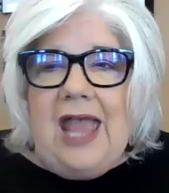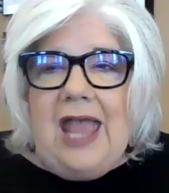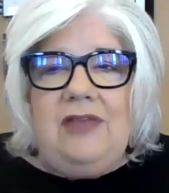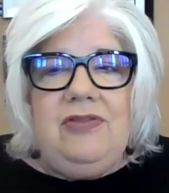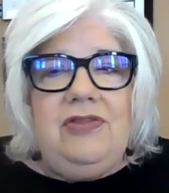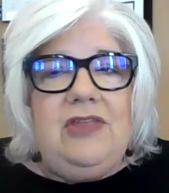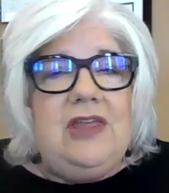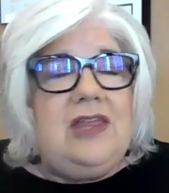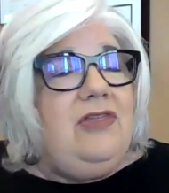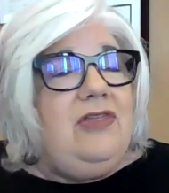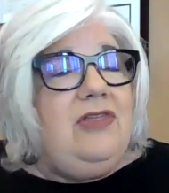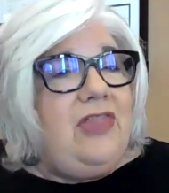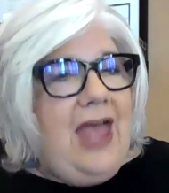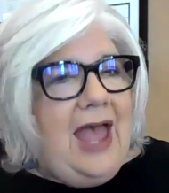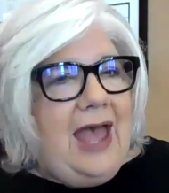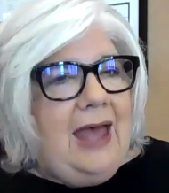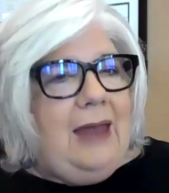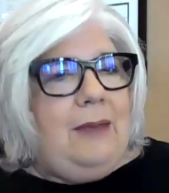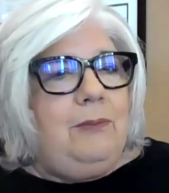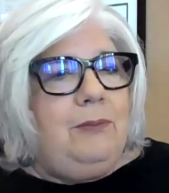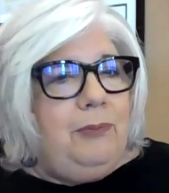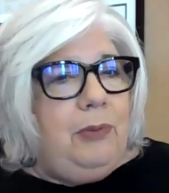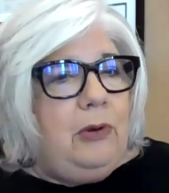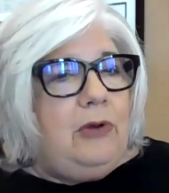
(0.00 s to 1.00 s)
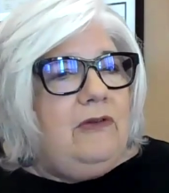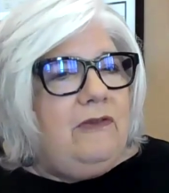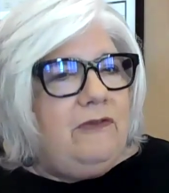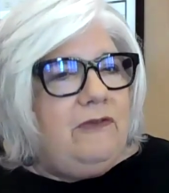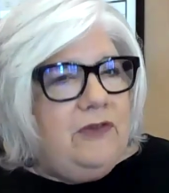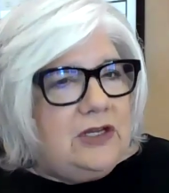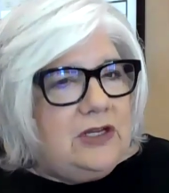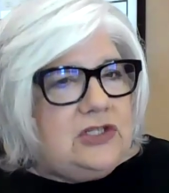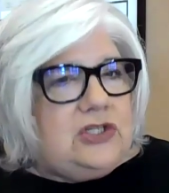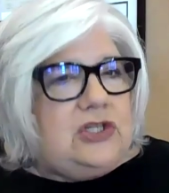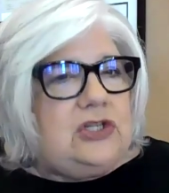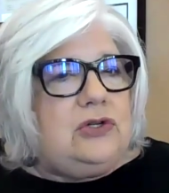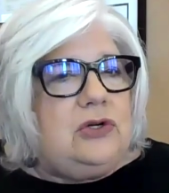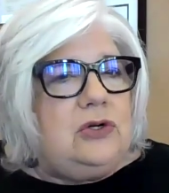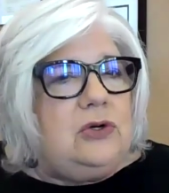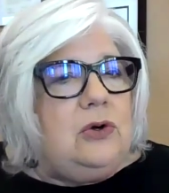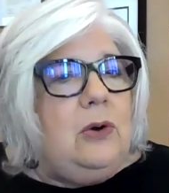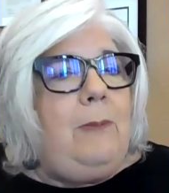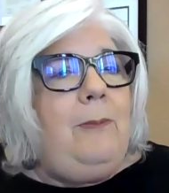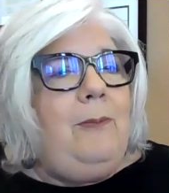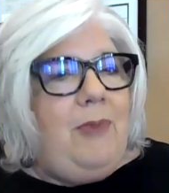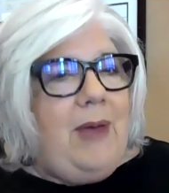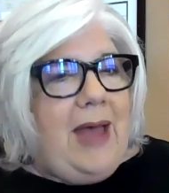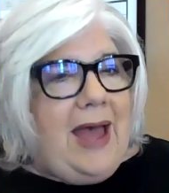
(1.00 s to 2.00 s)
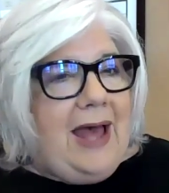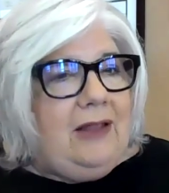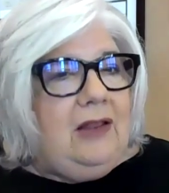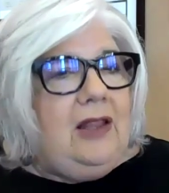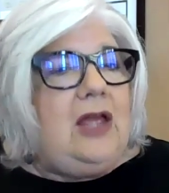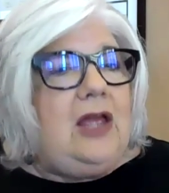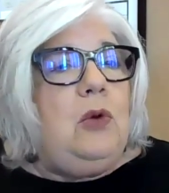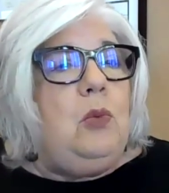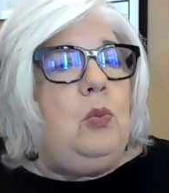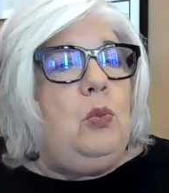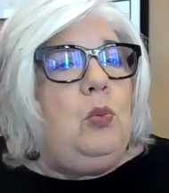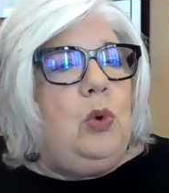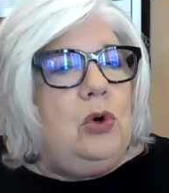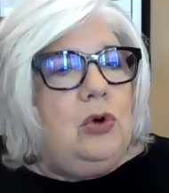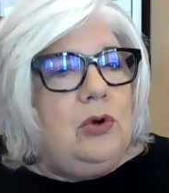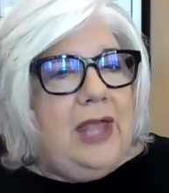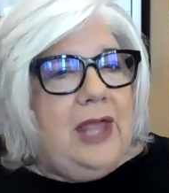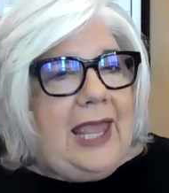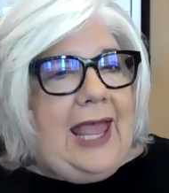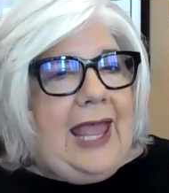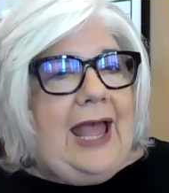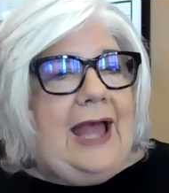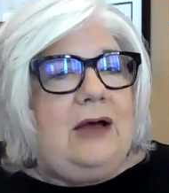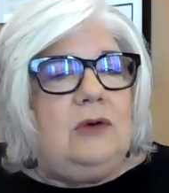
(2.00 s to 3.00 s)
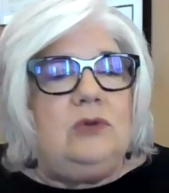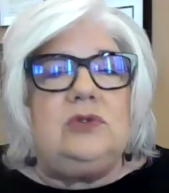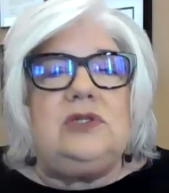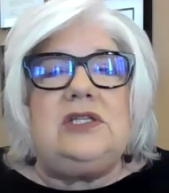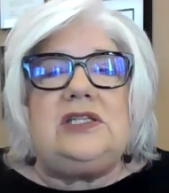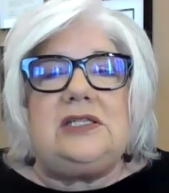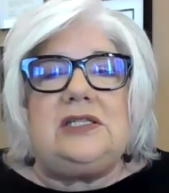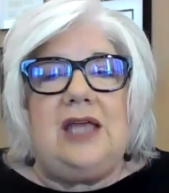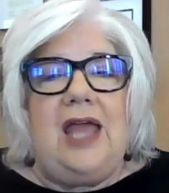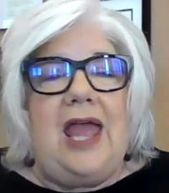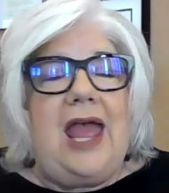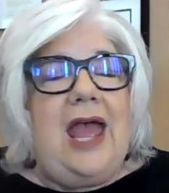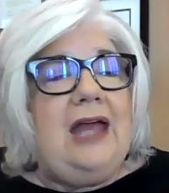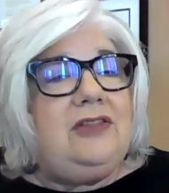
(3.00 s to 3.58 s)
And then that provisional ballot will count